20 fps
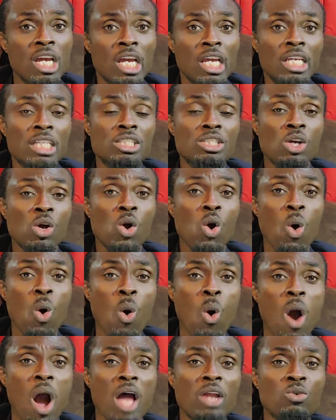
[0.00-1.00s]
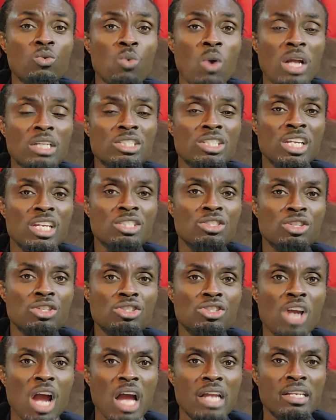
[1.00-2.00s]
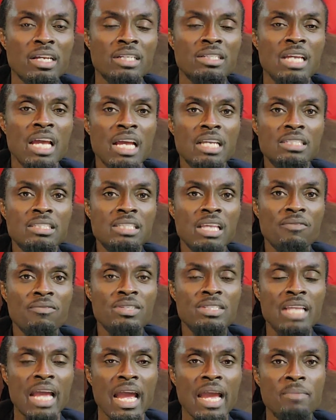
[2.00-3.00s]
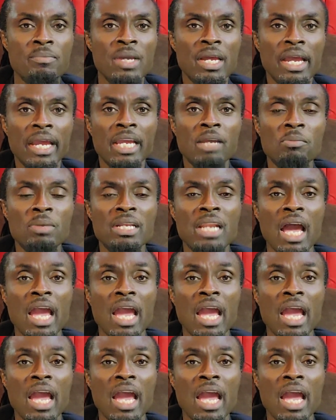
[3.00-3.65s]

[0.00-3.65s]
He said, Go and watch in the Jordan seven times. Amen.